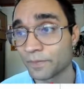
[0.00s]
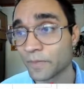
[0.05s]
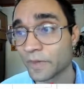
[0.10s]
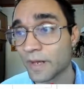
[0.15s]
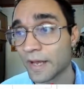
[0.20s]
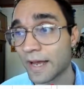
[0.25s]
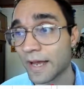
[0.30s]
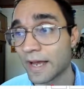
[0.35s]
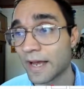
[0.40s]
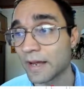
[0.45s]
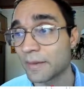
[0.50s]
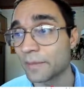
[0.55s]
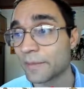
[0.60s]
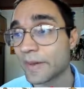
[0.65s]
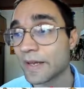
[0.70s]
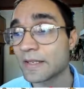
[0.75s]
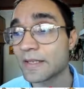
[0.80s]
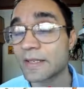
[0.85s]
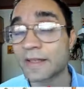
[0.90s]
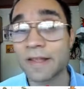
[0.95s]
And
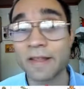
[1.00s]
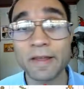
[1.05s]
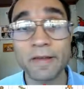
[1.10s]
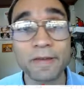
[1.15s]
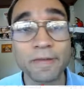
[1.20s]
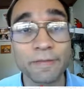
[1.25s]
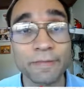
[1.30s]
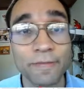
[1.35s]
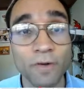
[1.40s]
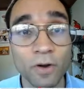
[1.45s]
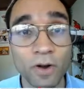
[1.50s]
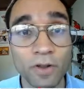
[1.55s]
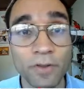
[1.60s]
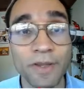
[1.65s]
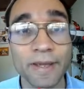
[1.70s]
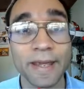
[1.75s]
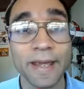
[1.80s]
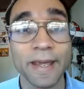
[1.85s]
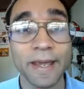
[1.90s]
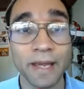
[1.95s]
basically, they follow the
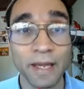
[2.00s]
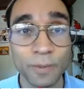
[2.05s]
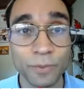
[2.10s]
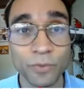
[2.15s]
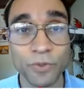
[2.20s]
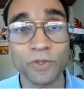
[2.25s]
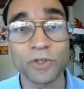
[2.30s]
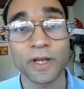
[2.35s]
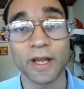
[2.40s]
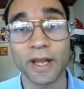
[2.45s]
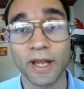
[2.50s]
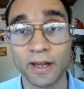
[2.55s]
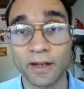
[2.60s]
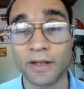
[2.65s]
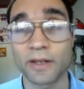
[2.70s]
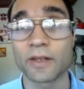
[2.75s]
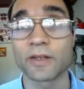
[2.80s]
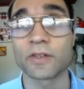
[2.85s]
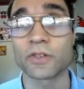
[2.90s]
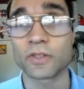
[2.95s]
Cambridge
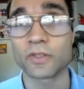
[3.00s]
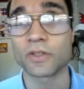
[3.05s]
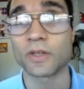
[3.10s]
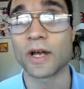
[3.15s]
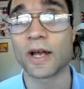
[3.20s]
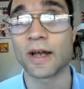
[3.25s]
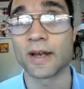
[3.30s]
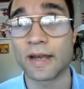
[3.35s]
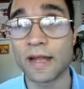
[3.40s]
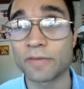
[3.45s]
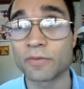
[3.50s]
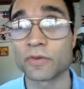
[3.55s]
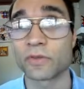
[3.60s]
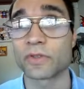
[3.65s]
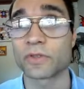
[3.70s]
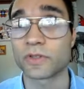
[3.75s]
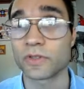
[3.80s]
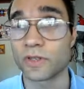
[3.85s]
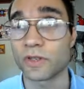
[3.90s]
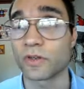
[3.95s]
English uh, levels.
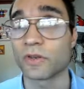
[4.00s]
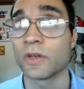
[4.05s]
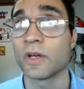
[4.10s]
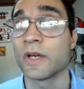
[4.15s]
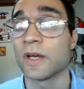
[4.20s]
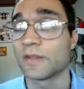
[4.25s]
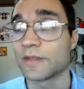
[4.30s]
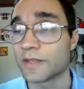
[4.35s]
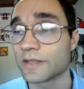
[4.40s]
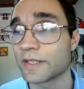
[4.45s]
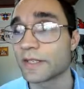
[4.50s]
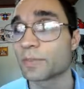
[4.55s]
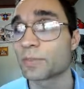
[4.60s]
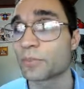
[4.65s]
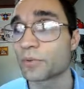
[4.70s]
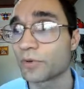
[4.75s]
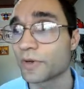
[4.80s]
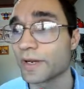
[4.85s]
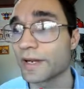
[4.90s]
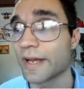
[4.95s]
So this is
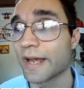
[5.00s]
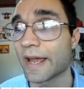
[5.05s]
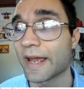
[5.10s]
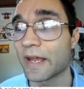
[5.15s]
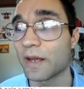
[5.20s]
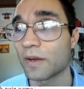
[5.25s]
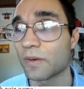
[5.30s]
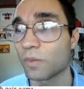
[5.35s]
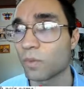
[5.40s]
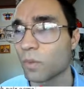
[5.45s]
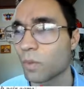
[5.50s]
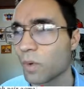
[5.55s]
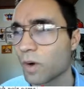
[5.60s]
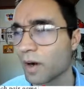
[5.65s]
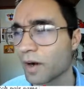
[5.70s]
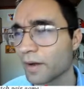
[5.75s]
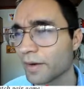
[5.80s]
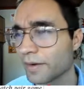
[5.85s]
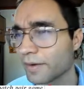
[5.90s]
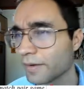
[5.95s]
pre
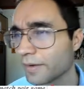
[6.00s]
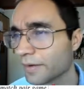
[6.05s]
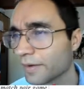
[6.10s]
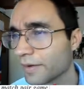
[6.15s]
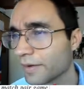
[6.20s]
A1